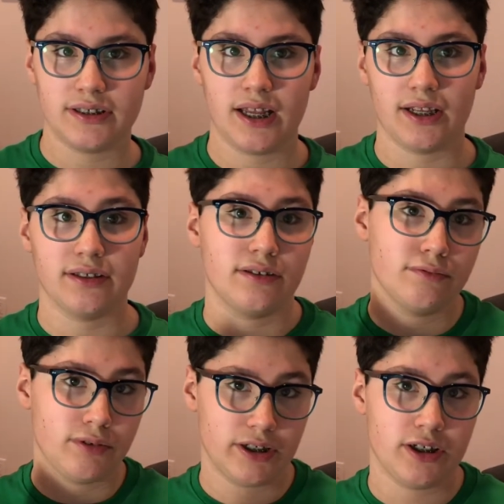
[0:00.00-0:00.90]
decks
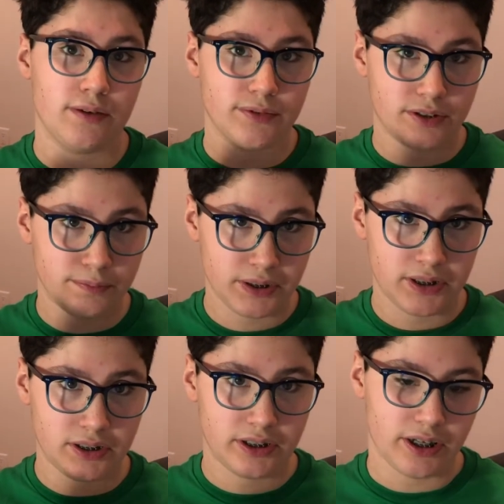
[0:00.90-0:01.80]
when it comes to
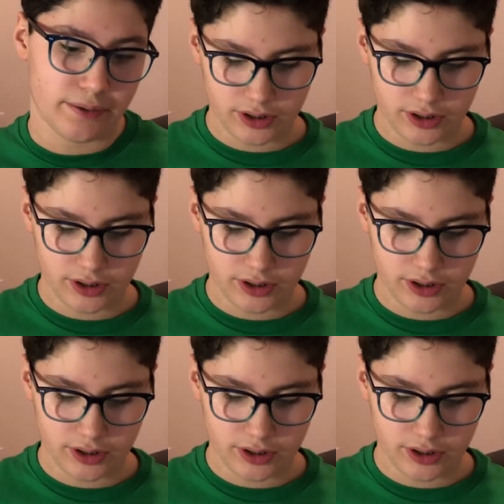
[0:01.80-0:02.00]
being in a game.